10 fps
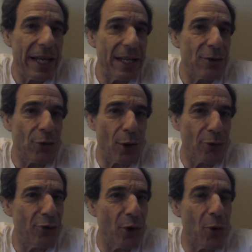it's
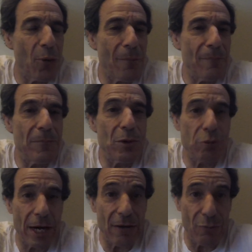also
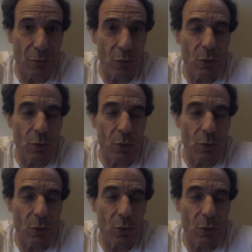great,